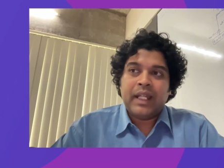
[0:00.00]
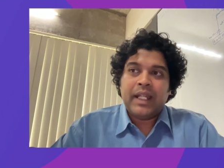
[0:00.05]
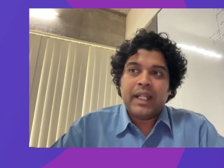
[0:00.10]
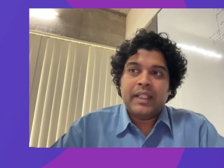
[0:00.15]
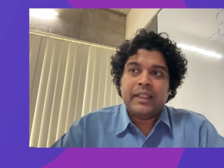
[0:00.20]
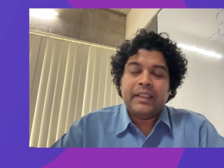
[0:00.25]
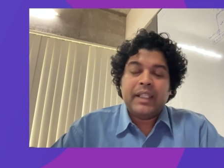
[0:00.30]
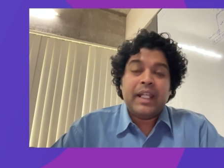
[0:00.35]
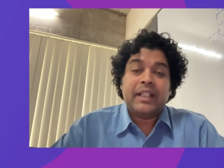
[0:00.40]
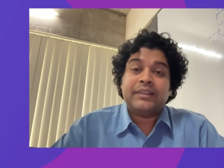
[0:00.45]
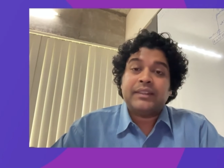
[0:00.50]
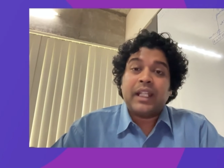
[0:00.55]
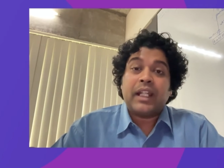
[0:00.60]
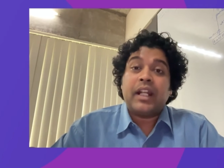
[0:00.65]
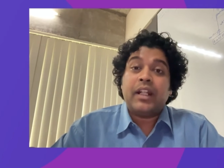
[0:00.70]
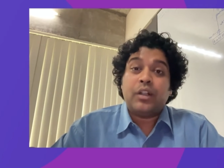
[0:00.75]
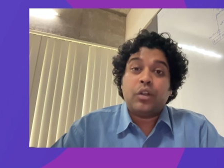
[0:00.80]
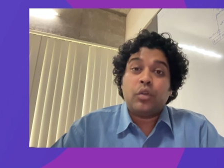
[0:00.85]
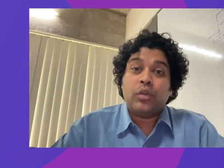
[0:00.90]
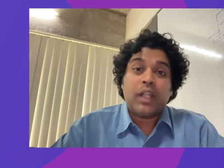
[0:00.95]
and they are
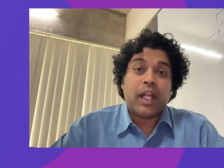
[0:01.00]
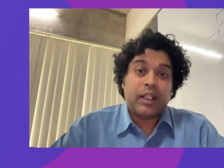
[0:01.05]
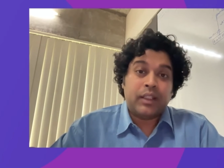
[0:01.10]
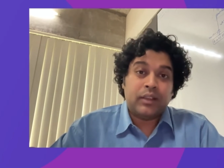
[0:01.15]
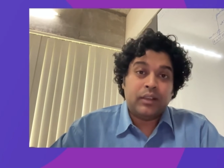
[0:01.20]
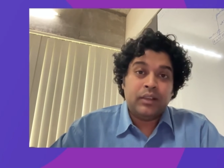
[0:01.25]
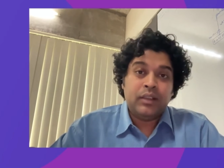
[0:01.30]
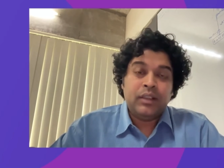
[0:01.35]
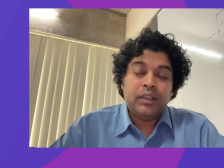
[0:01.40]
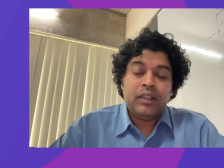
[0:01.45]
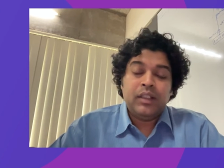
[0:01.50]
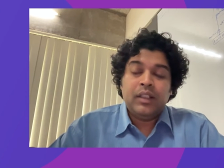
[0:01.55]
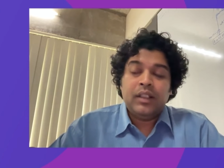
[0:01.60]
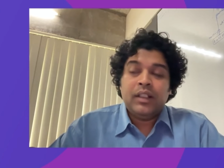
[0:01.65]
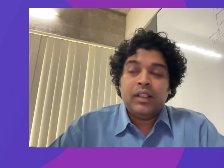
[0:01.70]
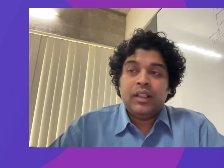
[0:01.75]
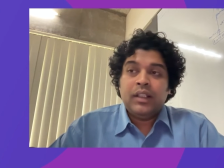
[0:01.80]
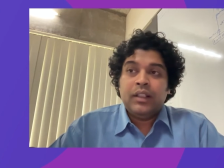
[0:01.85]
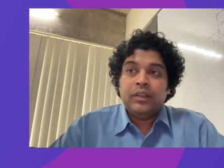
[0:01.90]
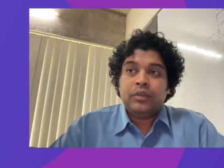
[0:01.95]
second to none.
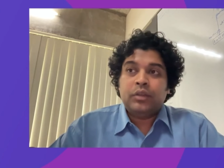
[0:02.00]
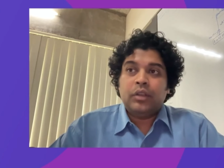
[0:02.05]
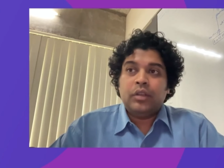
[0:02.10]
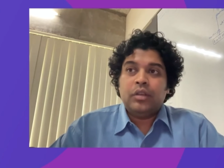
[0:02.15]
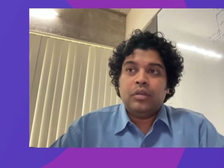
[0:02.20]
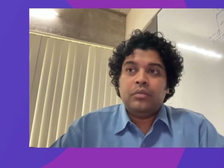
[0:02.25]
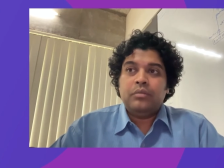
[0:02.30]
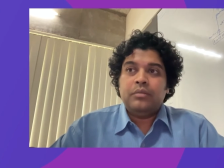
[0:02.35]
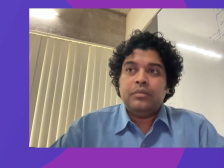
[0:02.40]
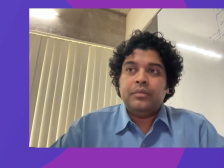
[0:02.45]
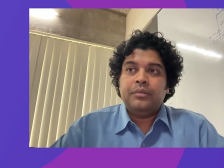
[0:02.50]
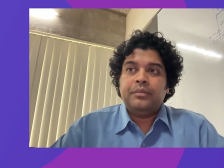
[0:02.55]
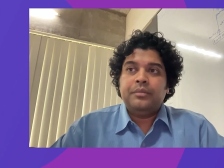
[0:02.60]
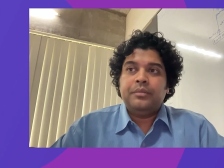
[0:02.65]
So